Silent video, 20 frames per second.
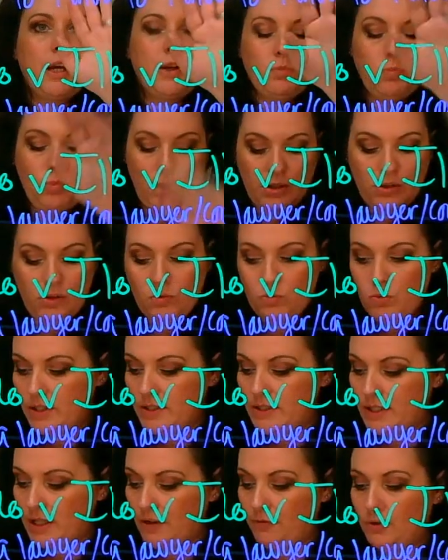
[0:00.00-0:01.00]
one of the
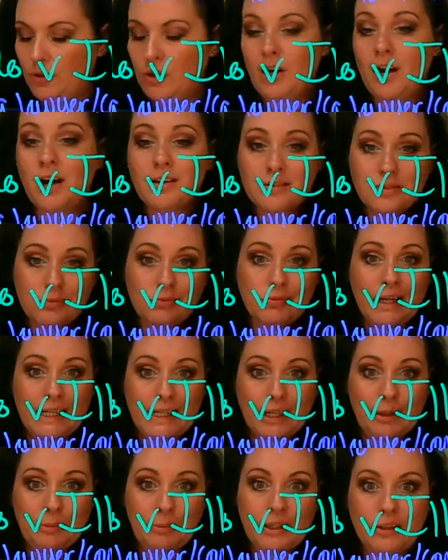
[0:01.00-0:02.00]
ones that I forgot to write
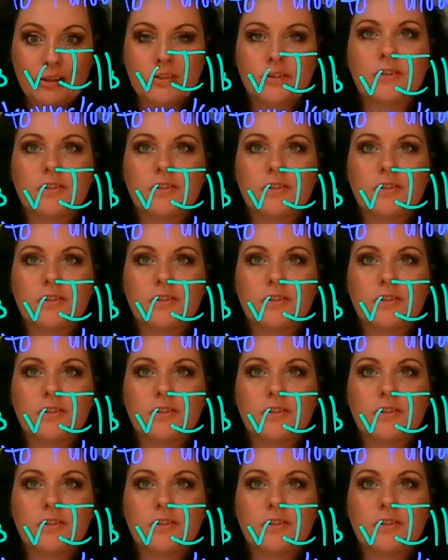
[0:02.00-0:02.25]
up here,